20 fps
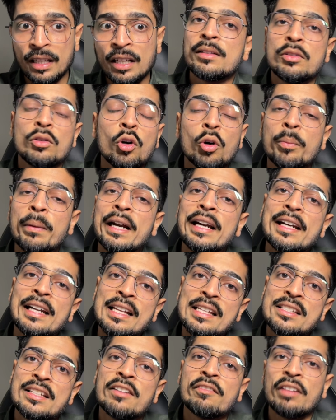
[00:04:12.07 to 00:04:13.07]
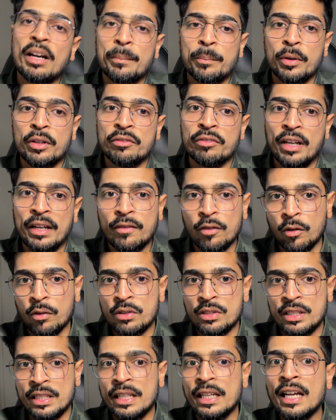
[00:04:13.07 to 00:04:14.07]
No band less than 5.5
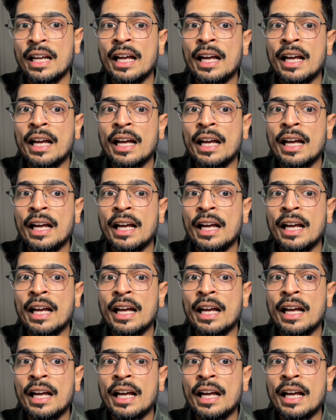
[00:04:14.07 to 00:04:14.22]
obviously